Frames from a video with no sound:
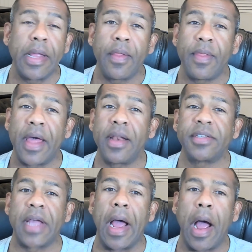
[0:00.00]
That
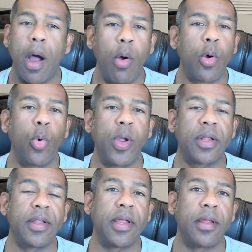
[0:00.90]
is how
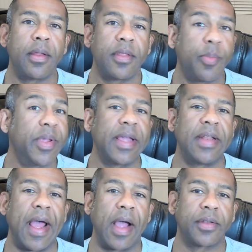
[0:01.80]
quickly they begin
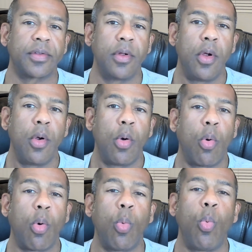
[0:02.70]
to act,
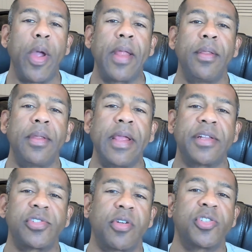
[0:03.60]
or when it
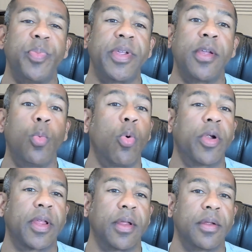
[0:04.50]
starts to begin
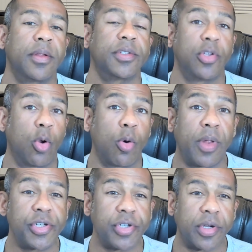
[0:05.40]
working to lower
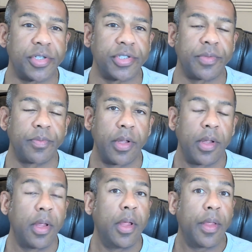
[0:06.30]
blood sugars.
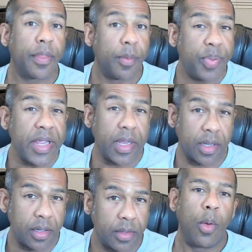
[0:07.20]
The
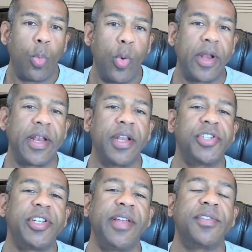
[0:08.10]
peak. when it
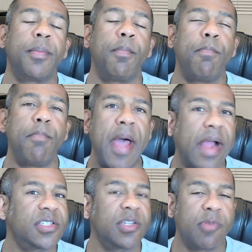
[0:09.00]
achieves
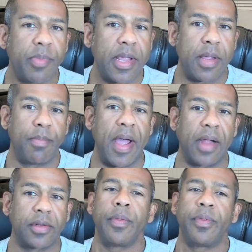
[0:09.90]
maximum
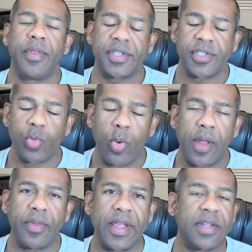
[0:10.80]
impact. This is
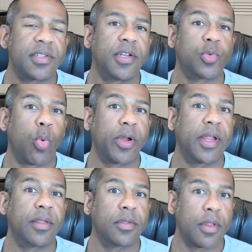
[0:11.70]
when the insulin is
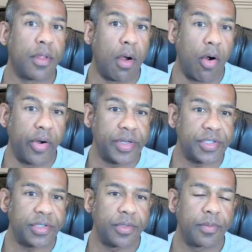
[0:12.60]
working the hardest.